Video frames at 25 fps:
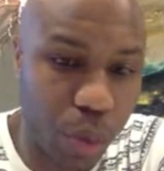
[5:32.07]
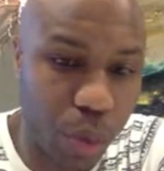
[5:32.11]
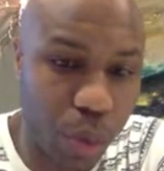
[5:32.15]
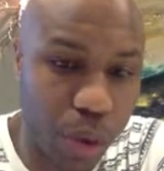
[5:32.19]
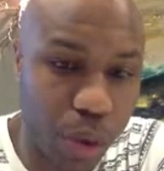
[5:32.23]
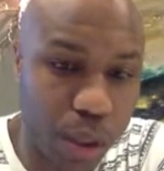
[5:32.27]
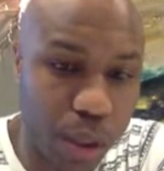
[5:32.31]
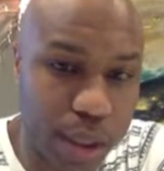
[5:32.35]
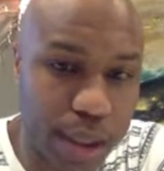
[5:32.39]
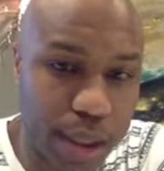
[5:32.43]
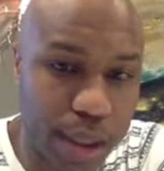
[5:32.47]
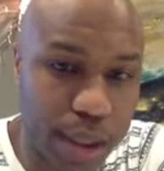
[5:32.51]

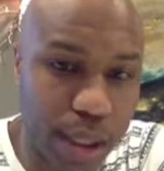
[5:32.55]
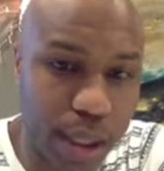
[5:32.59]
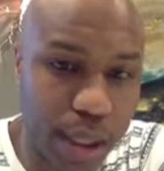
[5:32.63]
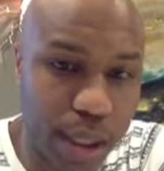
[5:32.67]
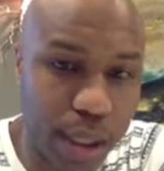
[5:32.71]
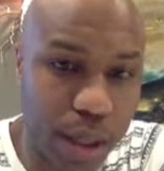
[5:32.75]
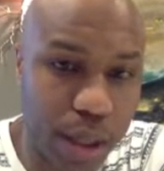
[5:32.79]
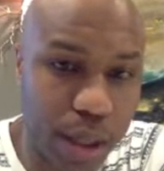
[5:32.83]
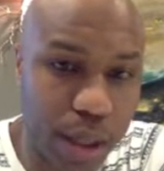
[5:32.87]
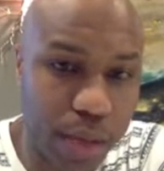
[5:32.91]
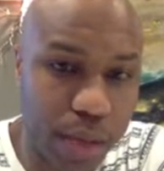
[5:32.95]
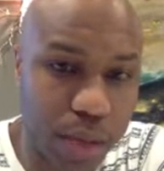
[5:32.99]
extended
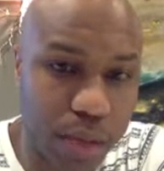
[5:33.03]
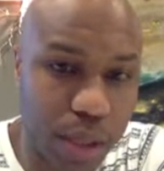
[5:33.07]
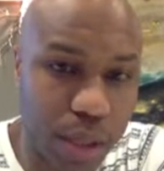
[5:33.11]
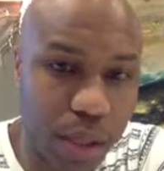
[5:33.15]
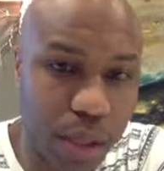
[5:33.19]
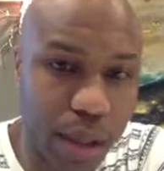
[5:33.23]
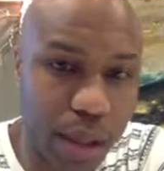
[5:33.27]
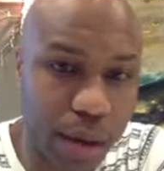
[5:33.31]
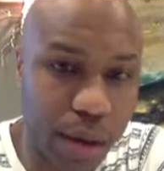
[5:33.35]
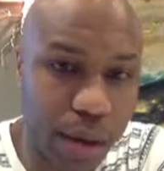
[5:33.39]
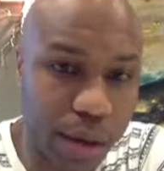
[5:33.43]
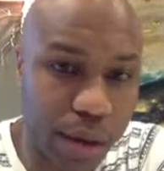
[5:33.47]
levels in
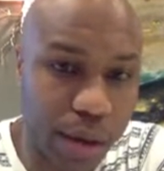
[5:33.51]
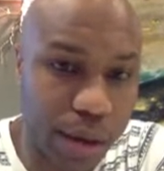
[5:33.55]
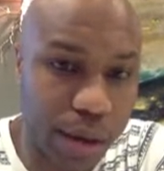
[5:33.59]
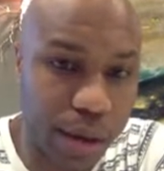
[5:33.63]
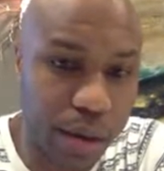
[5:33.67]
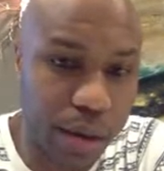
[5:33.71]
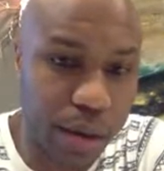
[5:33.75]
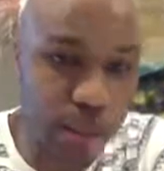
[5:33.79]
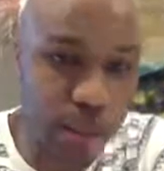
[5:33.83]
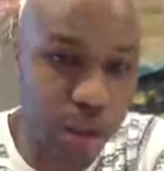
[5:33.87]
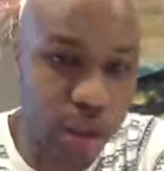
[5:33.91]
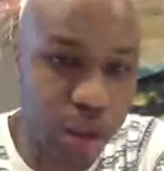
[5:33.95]
there that are
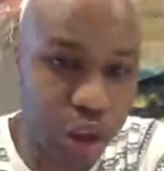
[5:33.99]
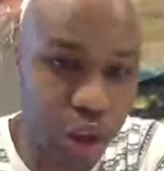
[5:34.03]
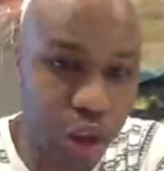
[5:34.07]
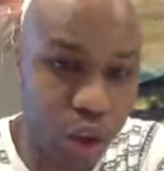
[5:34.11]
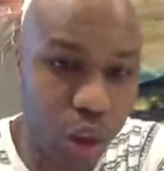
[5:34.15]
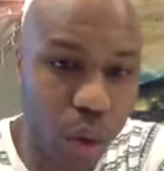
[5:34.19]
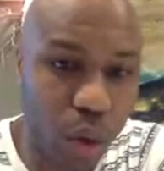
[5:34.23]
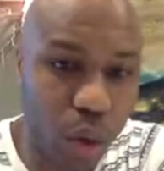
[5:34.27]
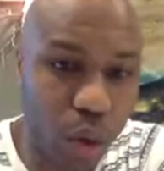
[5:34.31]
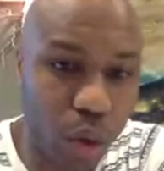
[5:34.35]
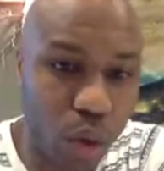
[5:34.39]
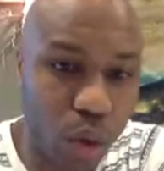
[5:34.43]
showing
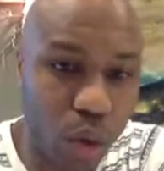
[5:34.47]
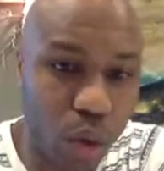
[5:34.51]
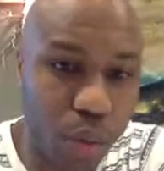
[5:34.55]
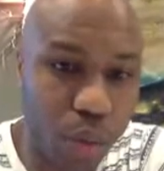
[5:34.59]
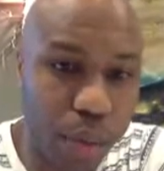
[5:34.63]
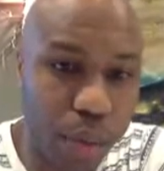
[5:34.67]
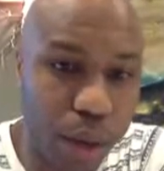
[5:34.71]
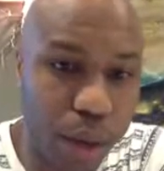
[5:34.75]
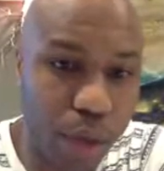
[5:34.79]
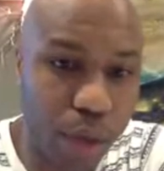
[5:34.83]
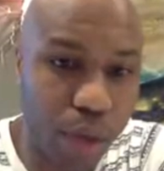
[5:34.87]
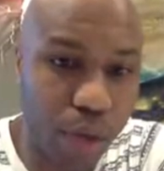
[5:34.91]
on my
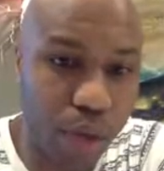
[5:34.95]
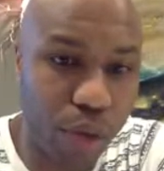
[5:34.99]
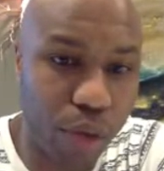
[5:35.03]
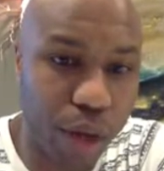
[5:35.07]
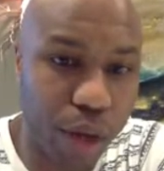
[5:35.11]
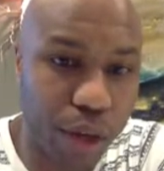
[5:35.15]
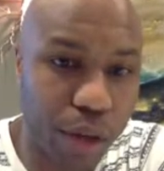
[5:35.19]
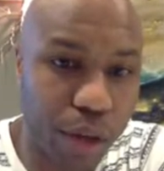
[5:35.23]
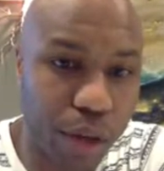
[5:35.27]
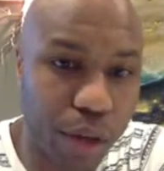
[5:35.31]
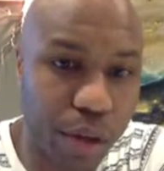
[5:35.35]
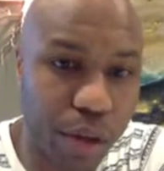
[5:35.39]

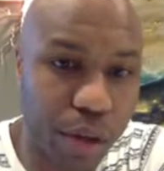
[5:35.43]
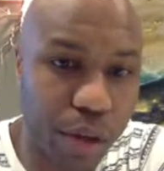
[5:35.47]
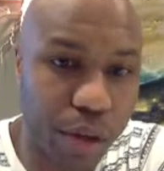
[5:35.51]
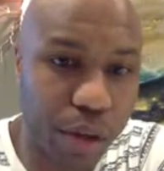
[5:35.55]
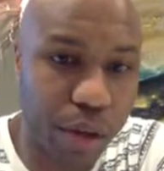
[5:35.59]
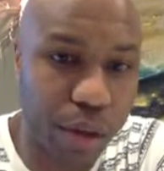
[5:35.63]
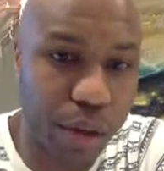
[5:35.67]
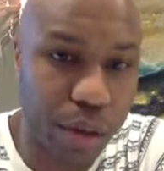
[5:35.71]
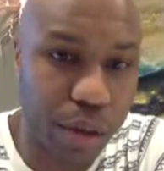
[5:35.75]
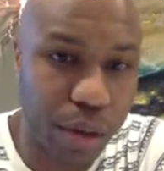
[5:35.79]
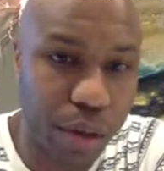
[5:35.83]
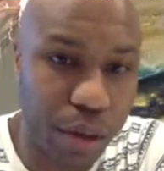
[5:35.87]
regular
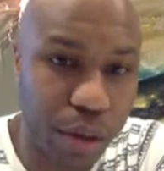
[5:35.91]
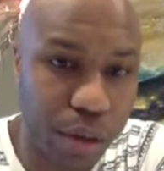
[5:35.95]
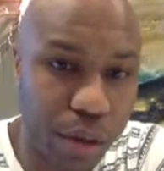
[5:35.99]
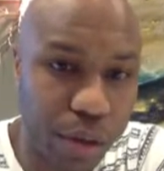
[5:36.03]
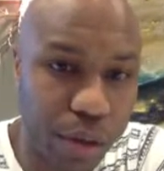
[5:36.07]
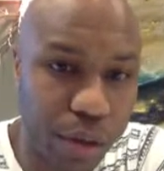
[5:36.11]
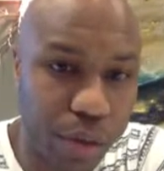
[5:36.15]
Fib